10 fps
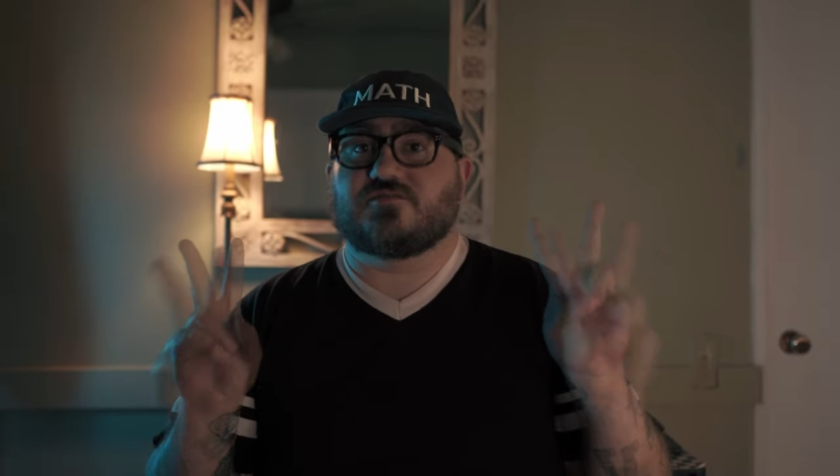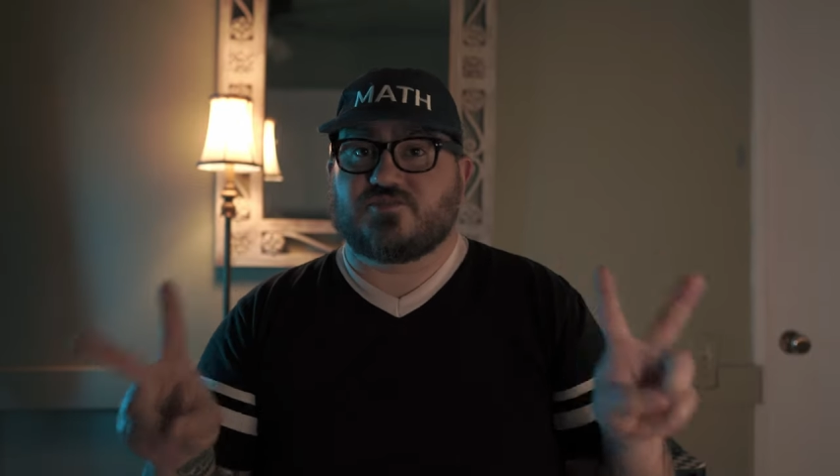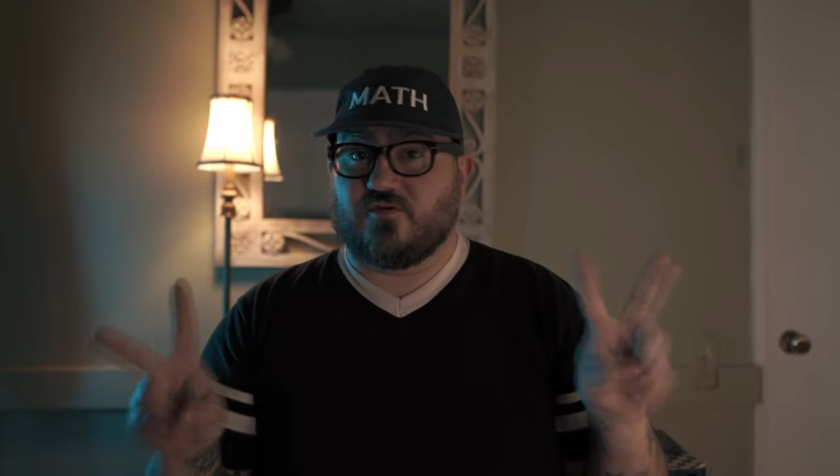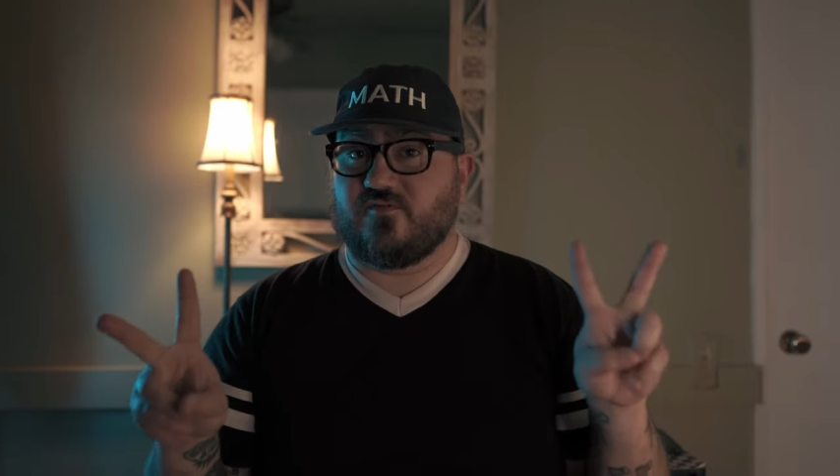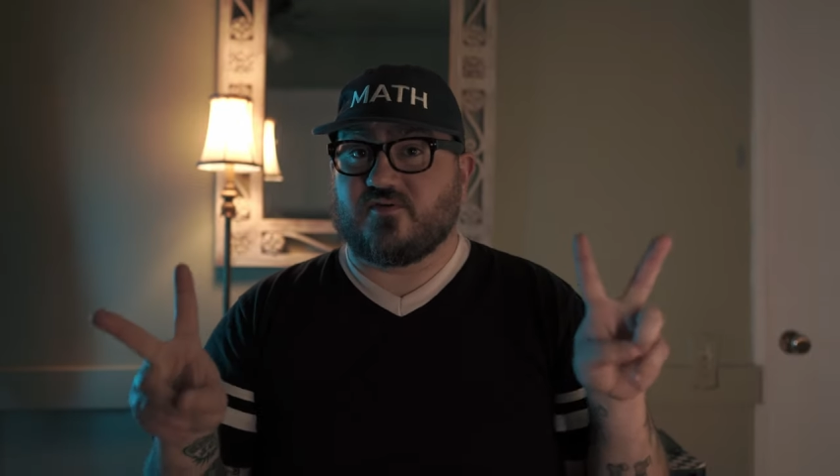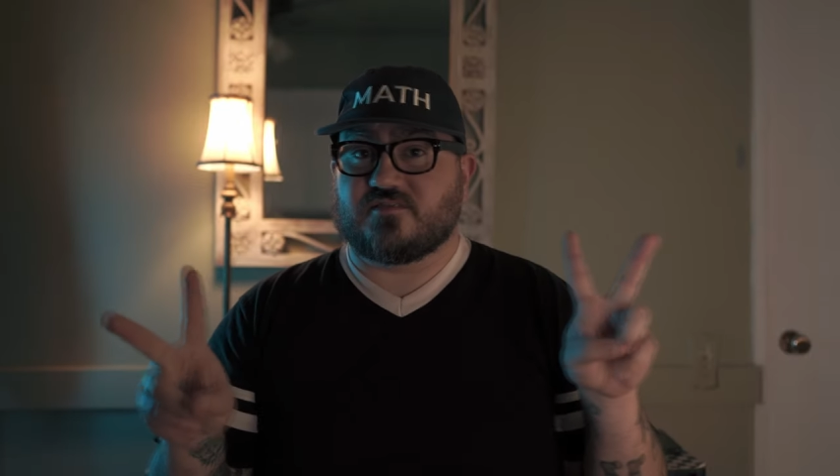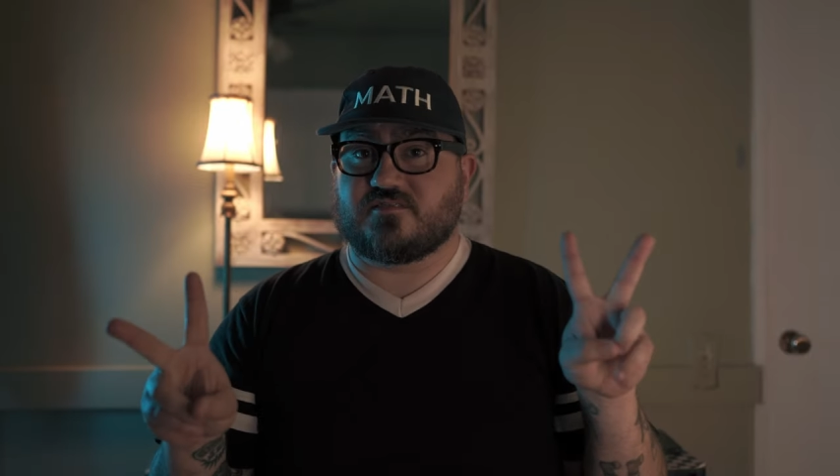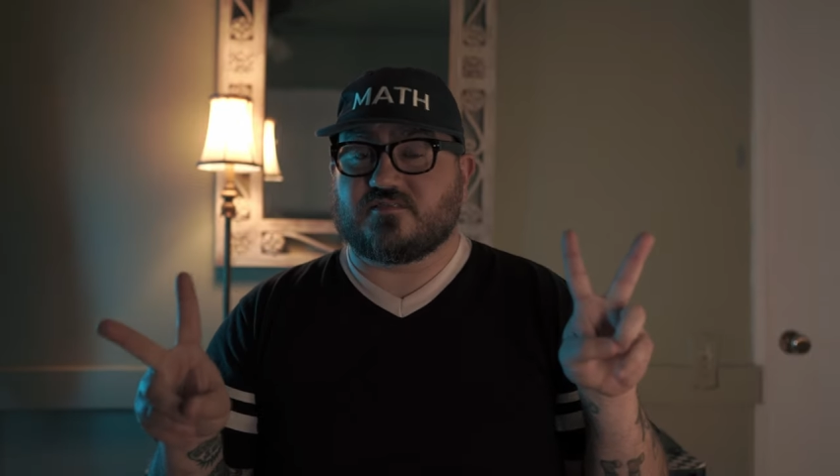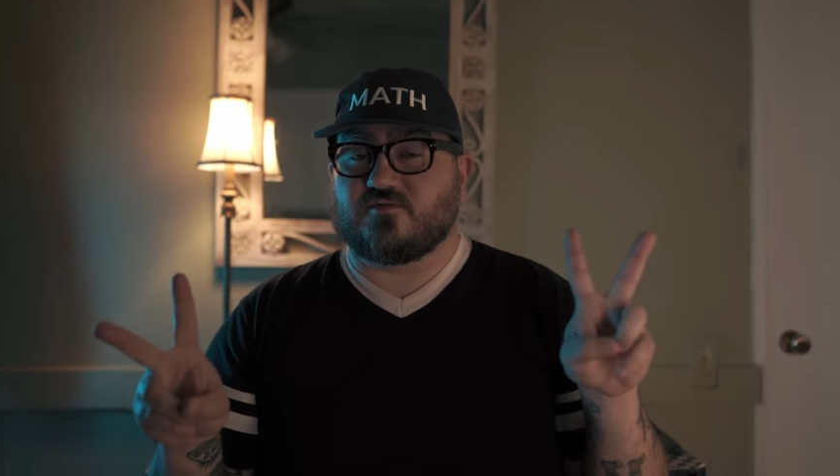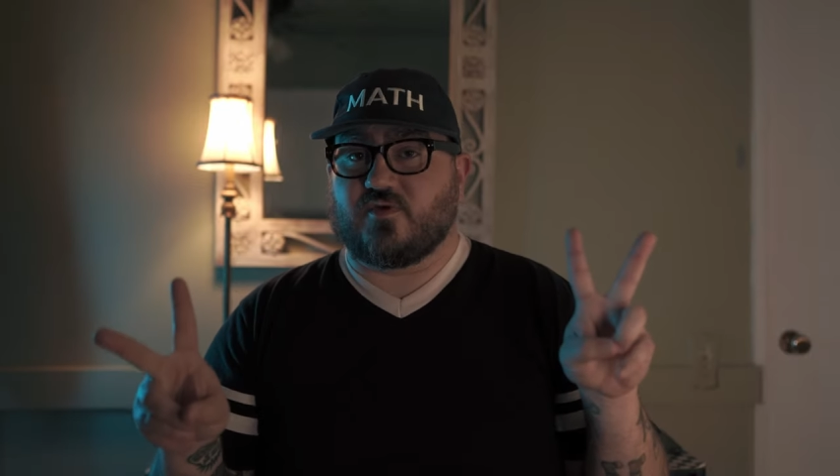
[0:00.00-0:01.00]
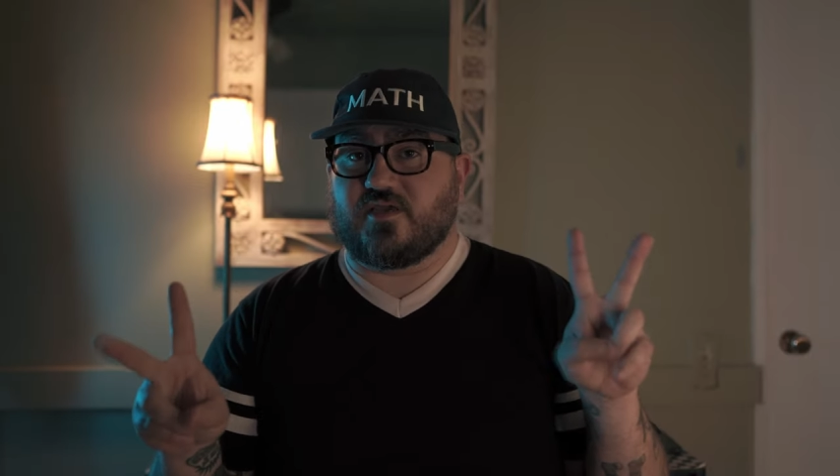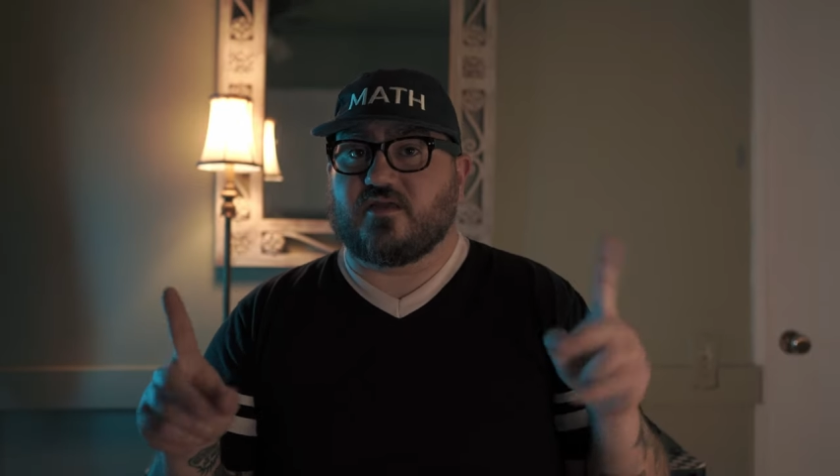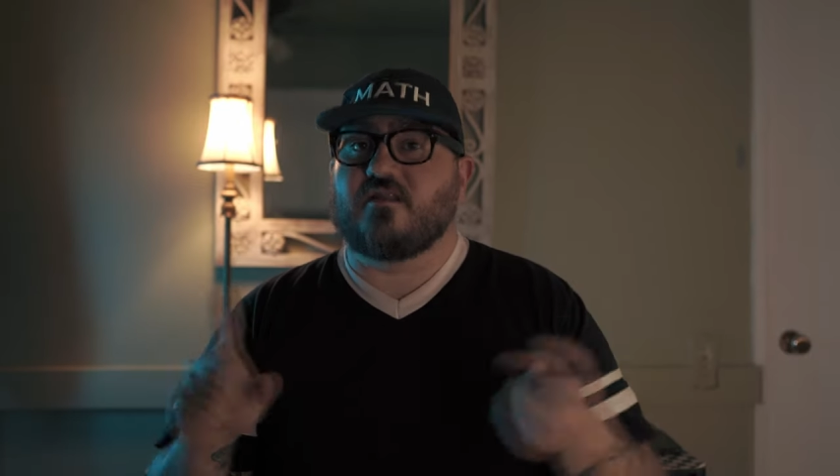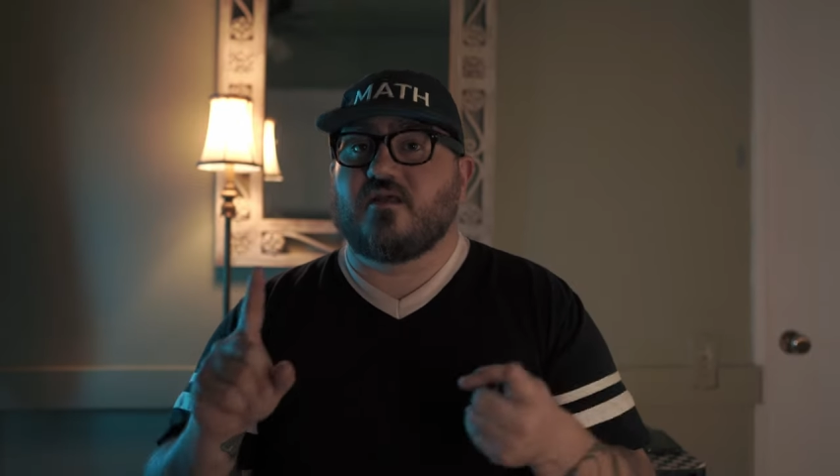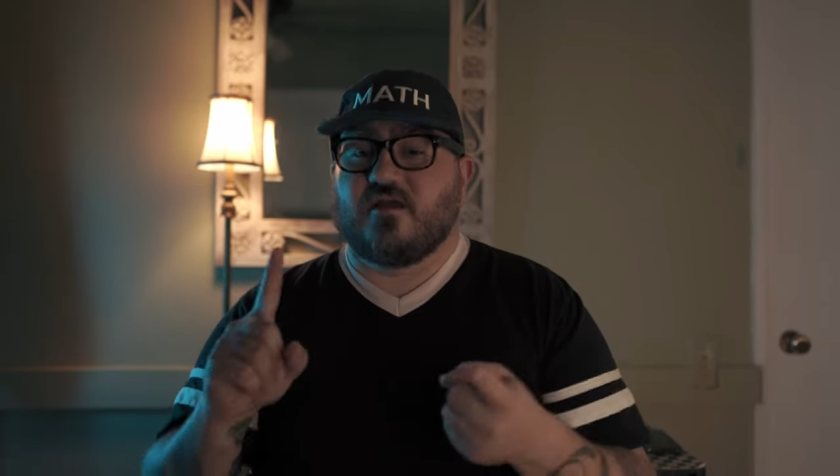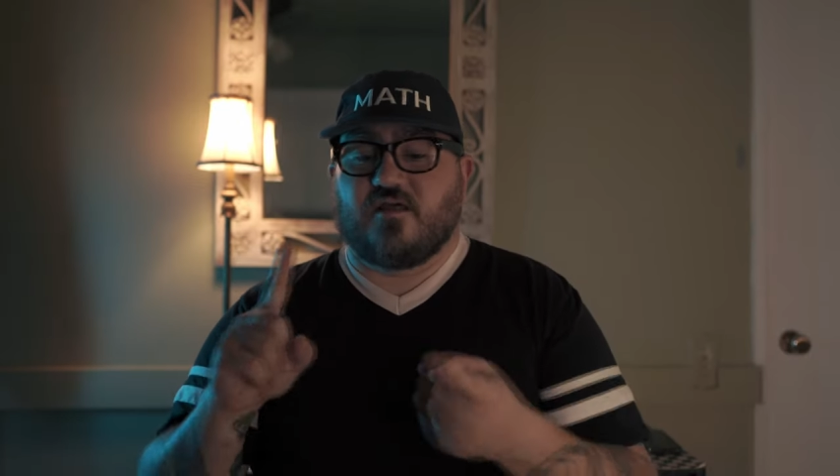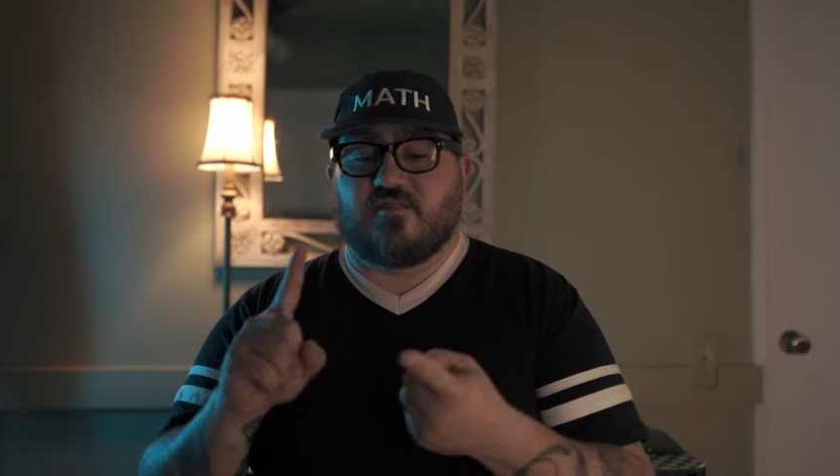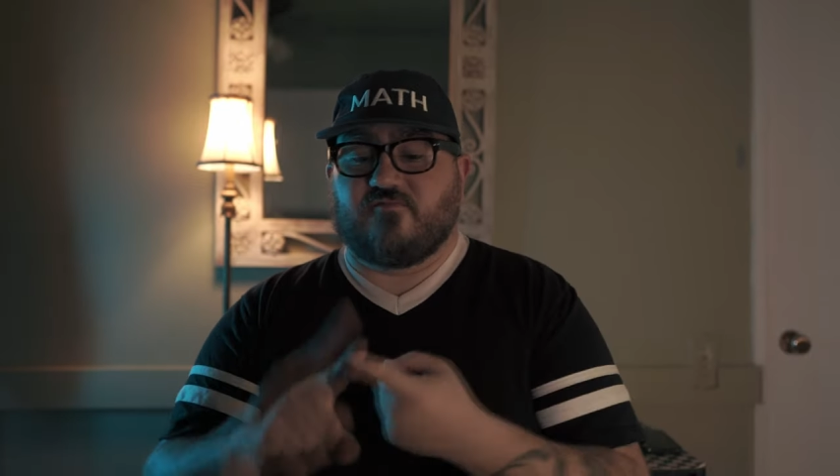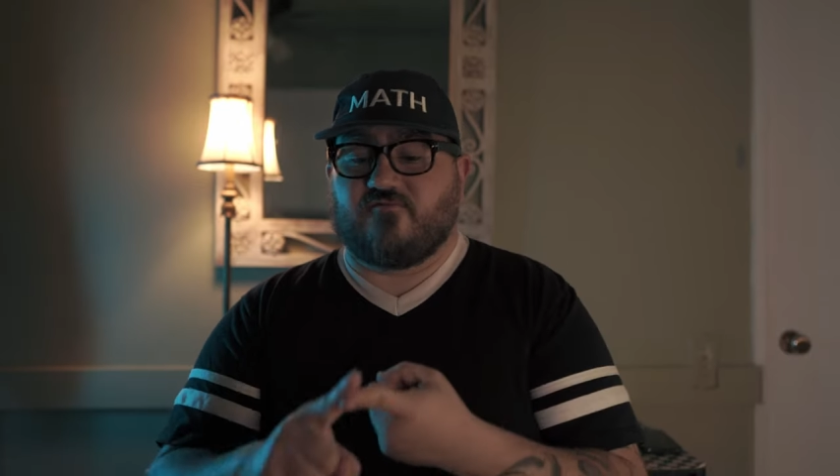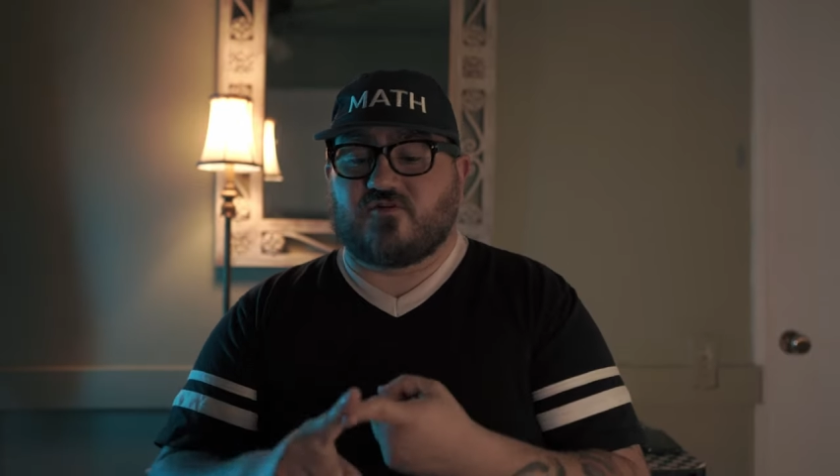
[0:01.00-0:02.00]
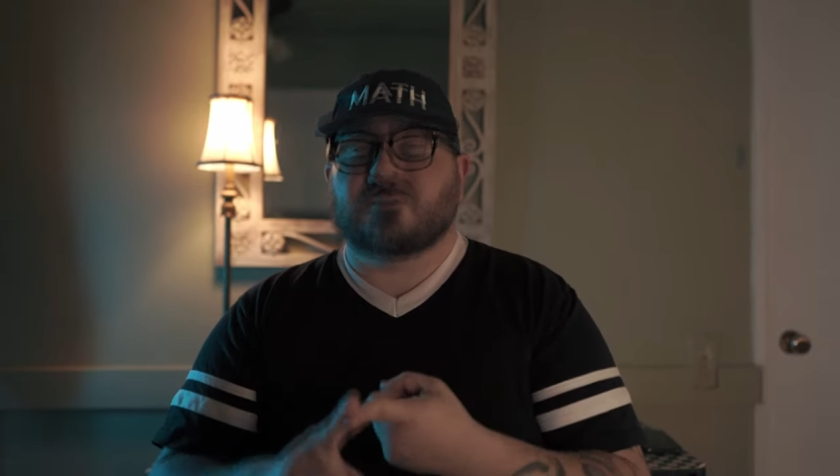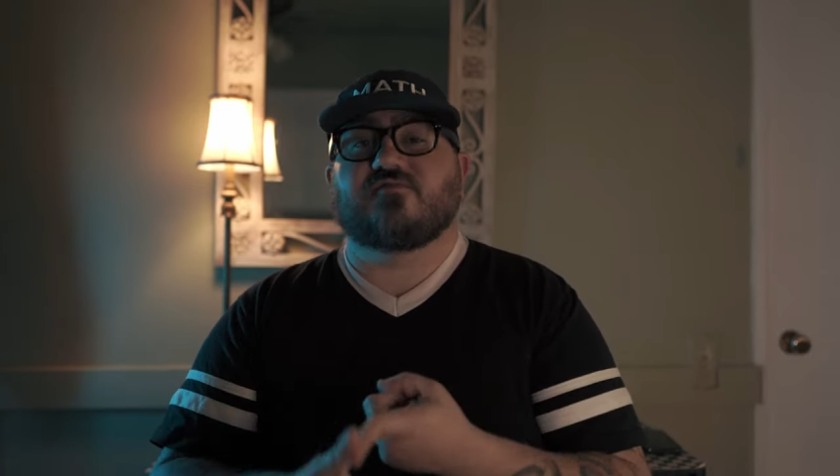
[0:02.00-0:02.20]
two events this weekend the first